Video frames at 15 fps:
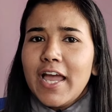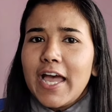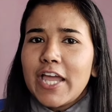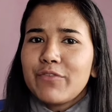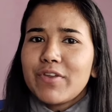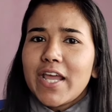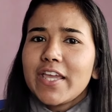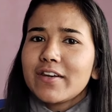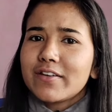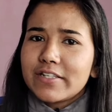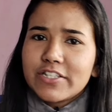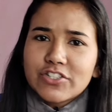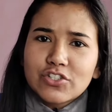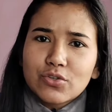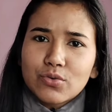And when I
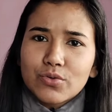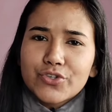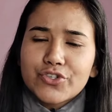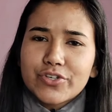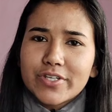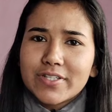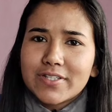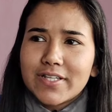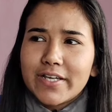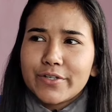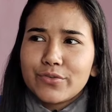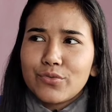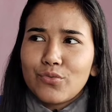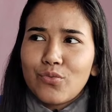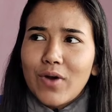raised question
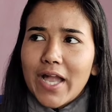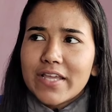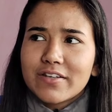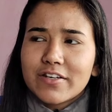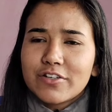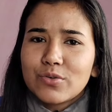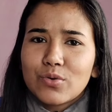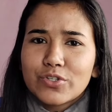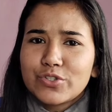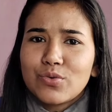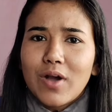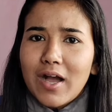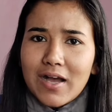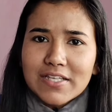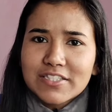that why did not
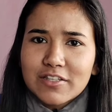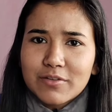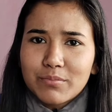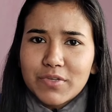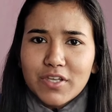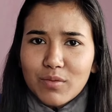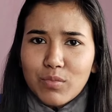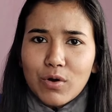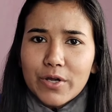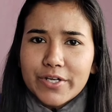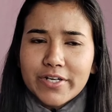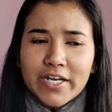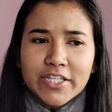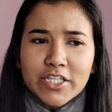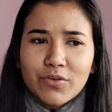you ask me about
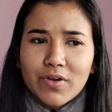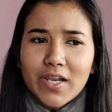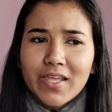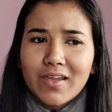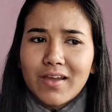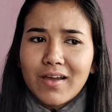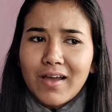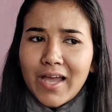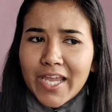it, and they were like,